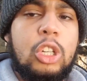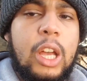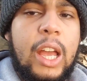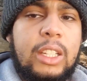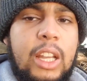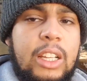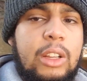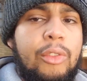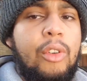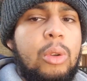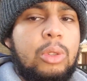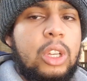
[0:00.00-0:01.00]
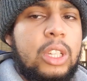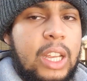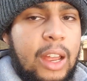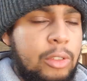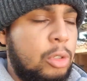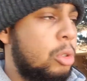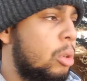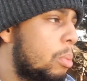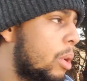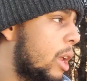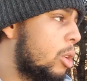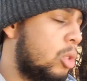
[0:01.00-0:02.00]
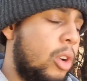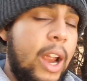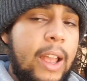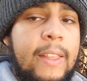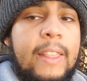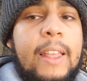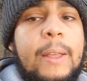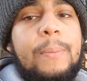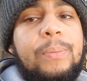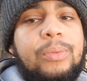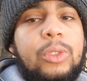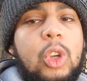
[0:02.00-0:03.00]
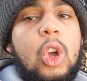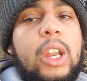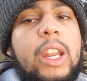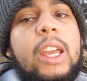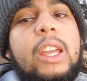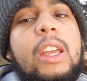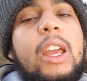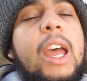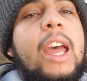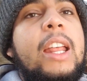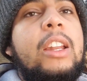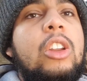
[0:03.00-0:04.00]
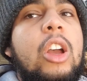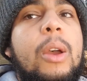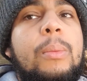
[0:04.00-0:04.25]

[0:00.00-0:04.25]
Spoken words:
as I thought I was going to have to, but that was alright. Got there, and